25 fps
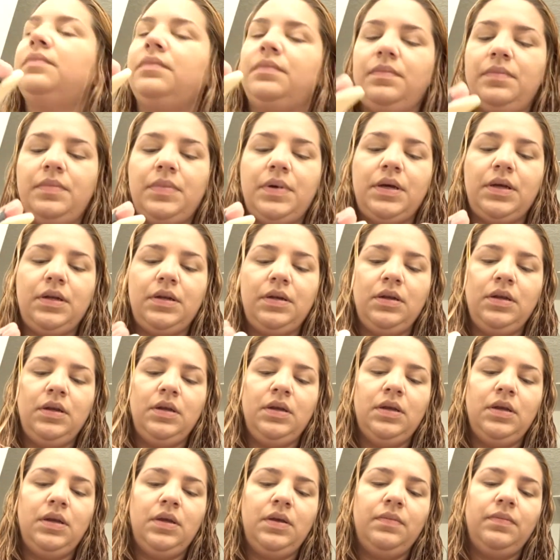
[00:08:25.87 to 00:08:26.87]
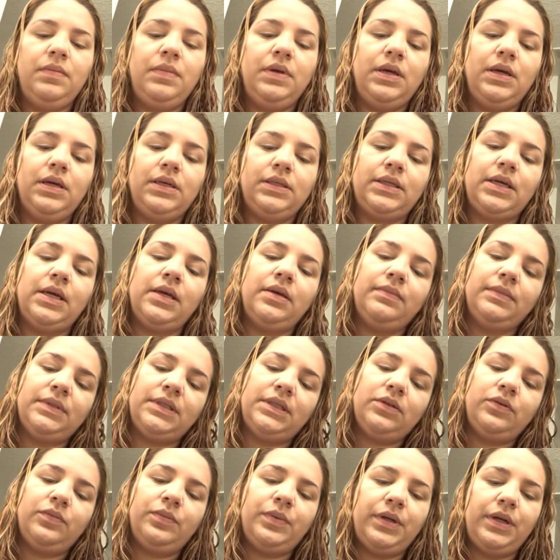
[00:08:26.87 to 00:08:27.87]
but because I am
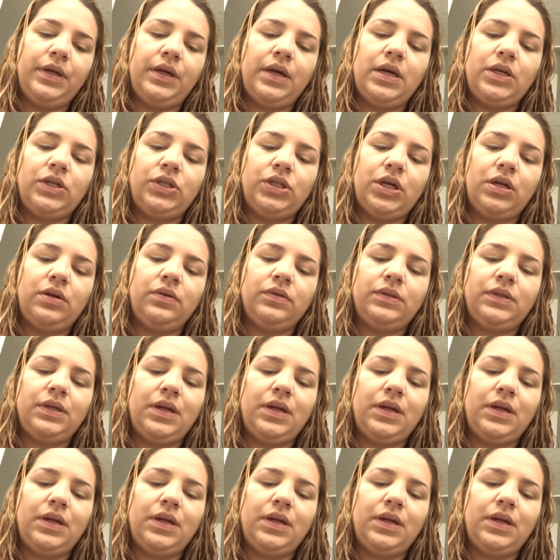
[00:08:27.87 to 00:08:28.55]
still putting eyeshadow